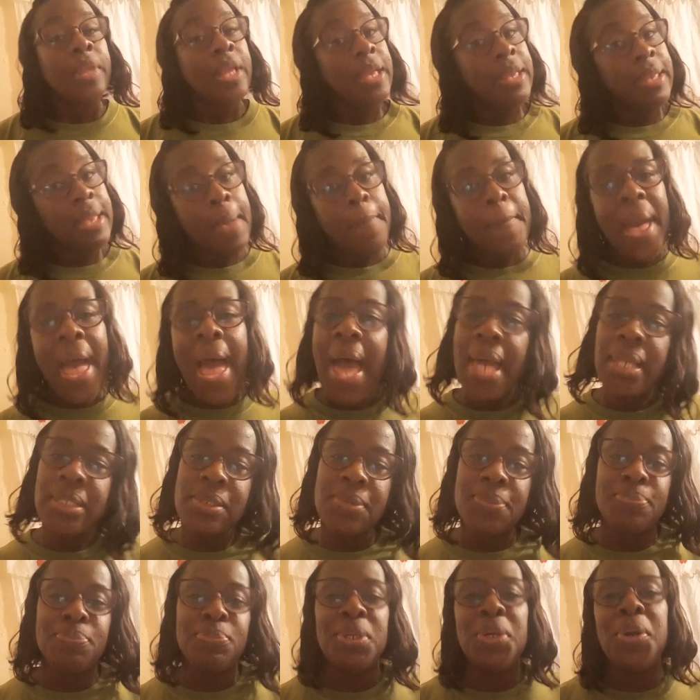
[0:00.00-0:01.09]
Yeah,
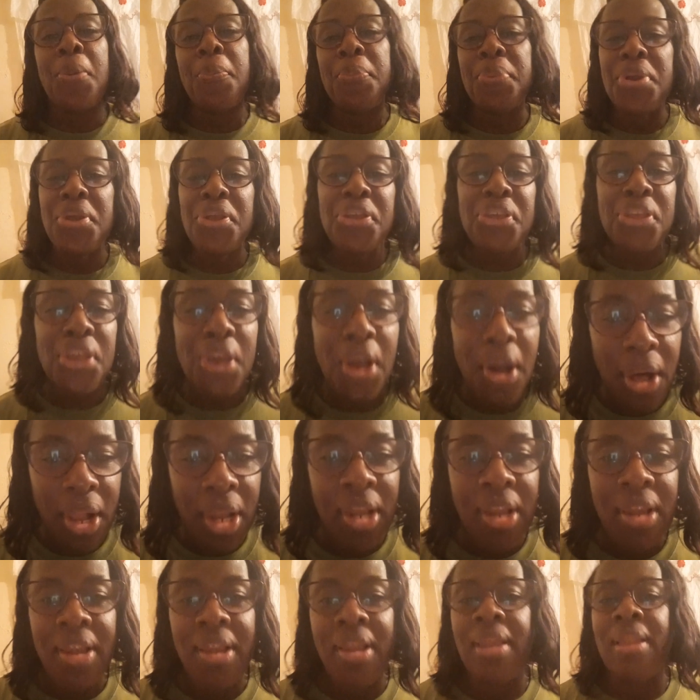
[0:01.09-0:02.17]
man. Big up your
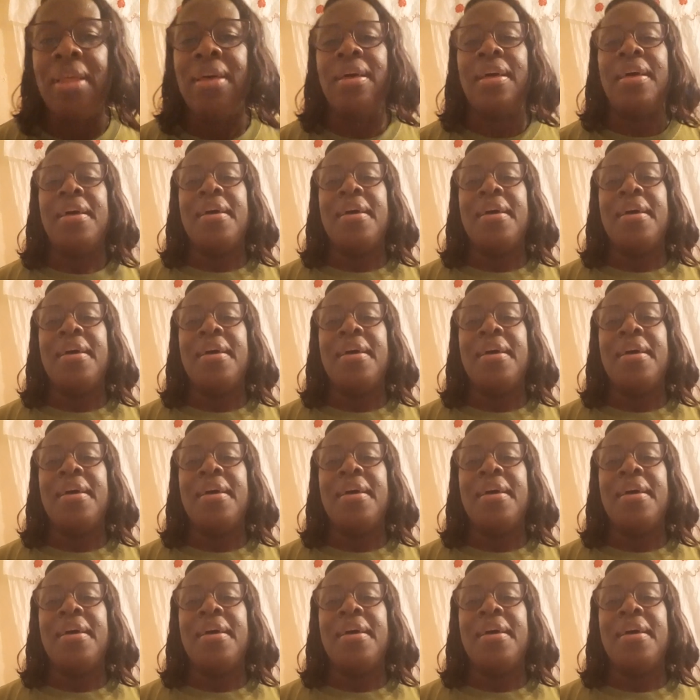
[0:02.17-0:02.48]
girl.